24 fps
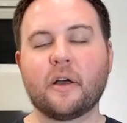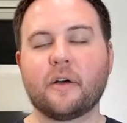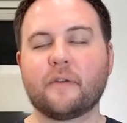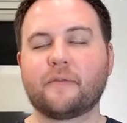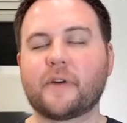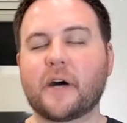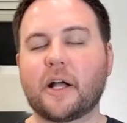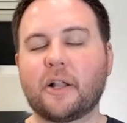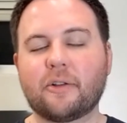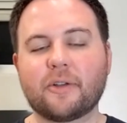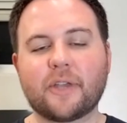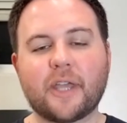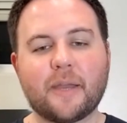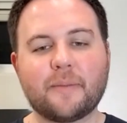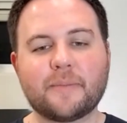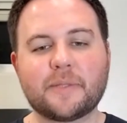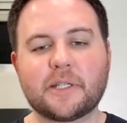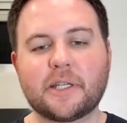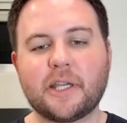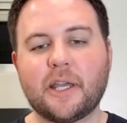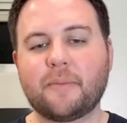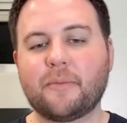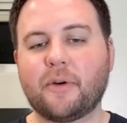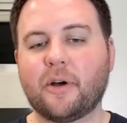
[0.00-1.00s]
Follow Game to
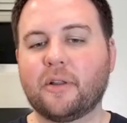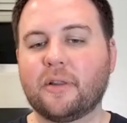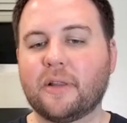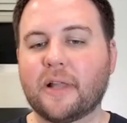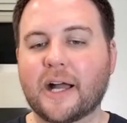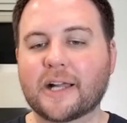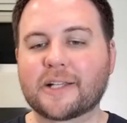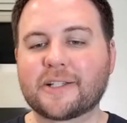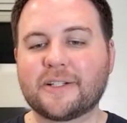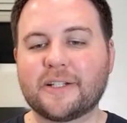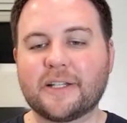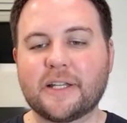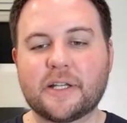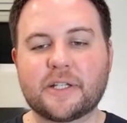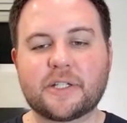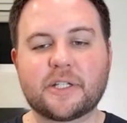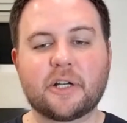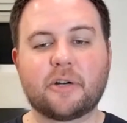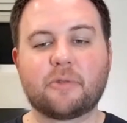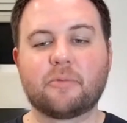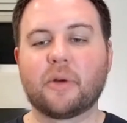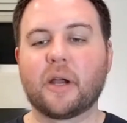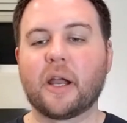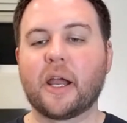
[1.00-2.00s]
Game on Locked On
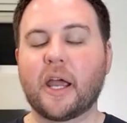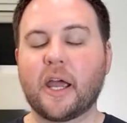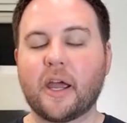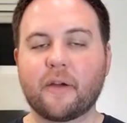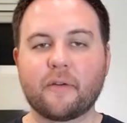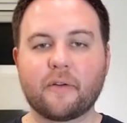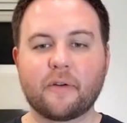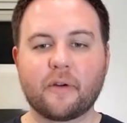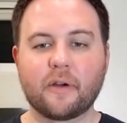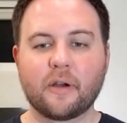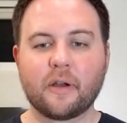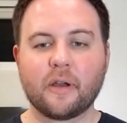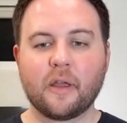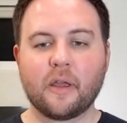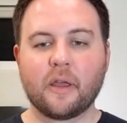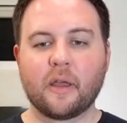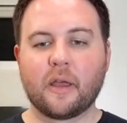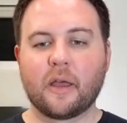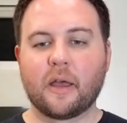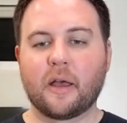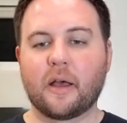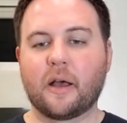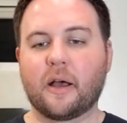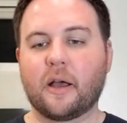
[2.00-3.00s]
NHL wherever
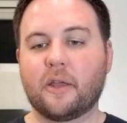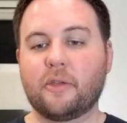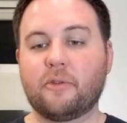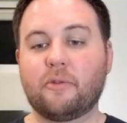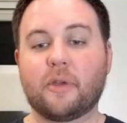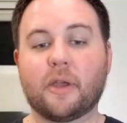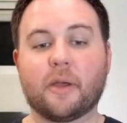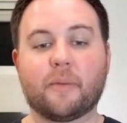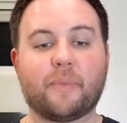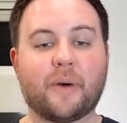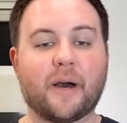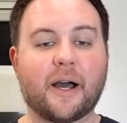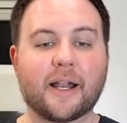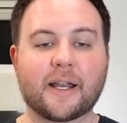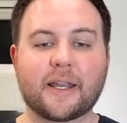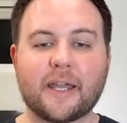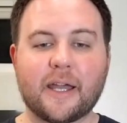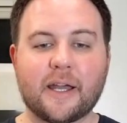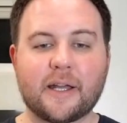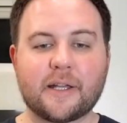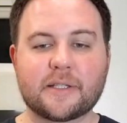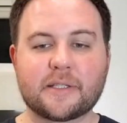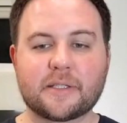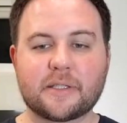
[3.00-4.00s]
you get
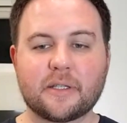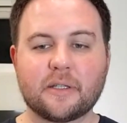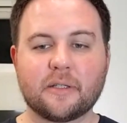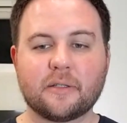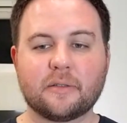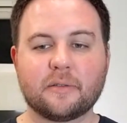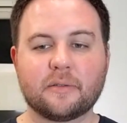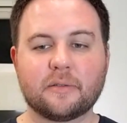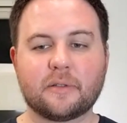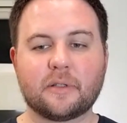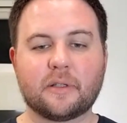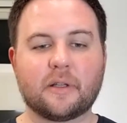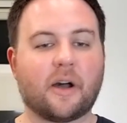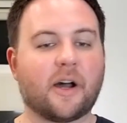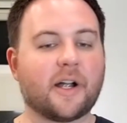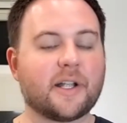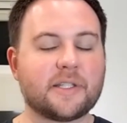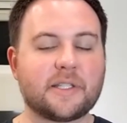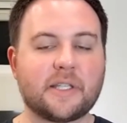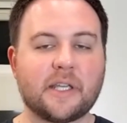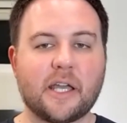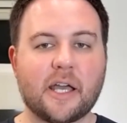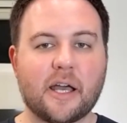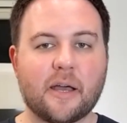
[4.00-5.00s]
podcasts,
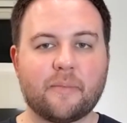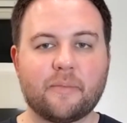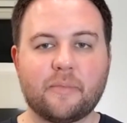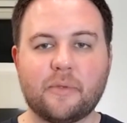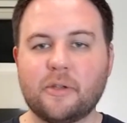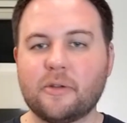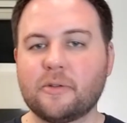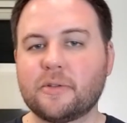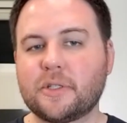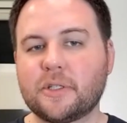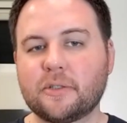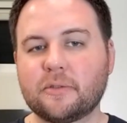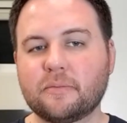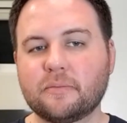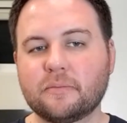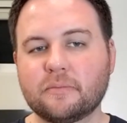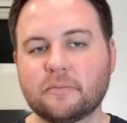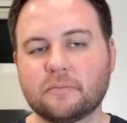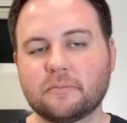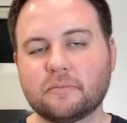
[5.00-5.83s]
Odyssey app, YouTube,